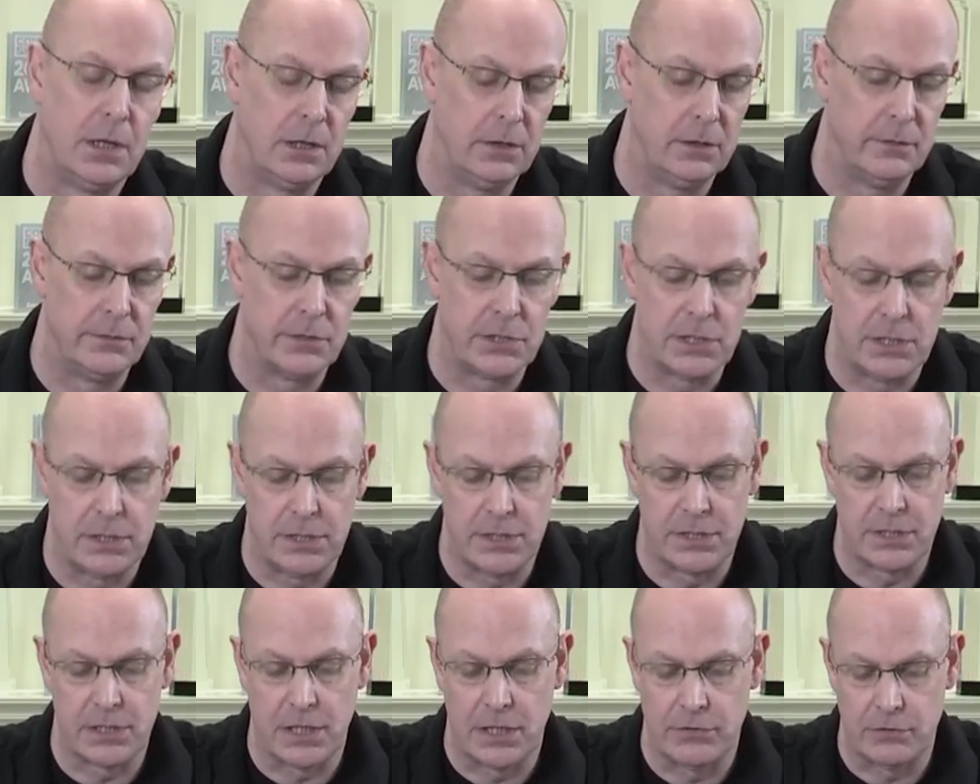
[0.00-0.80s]
And obviously
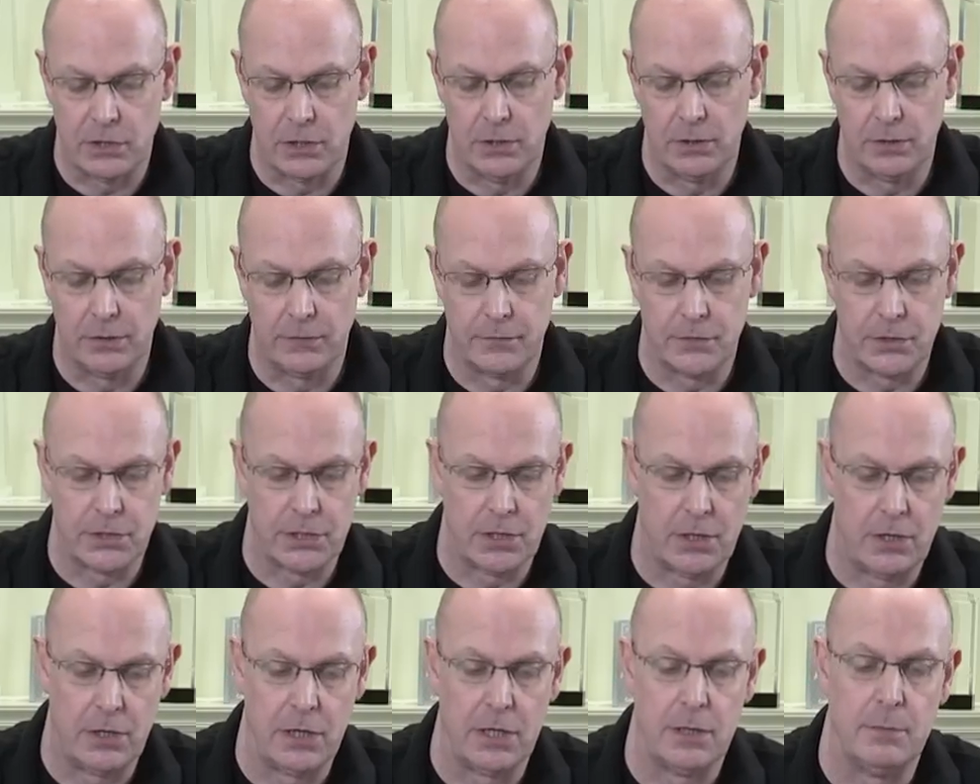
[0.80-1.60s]
this saves a lot of
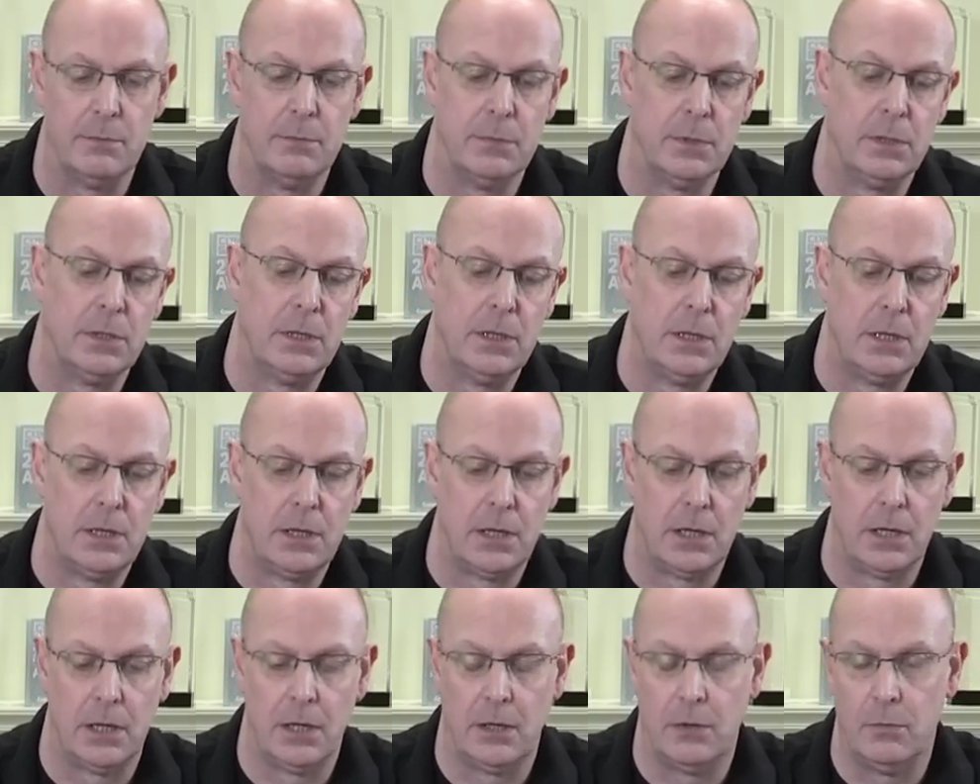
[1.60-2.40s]
time
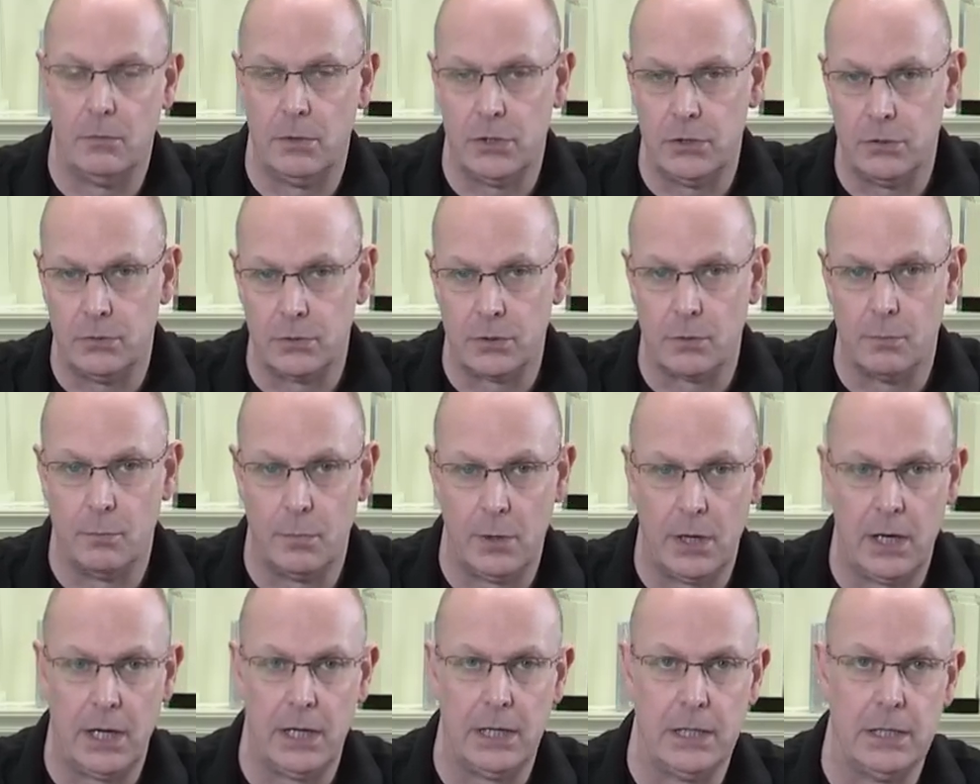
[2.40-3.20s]
when you're
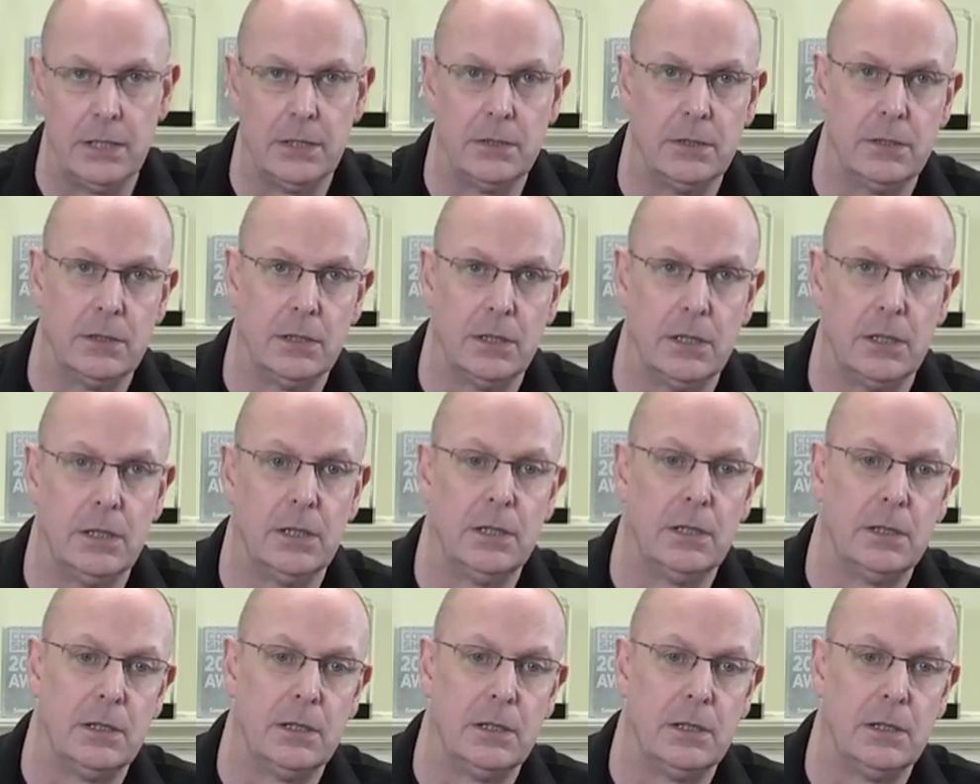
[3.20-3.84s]
compiling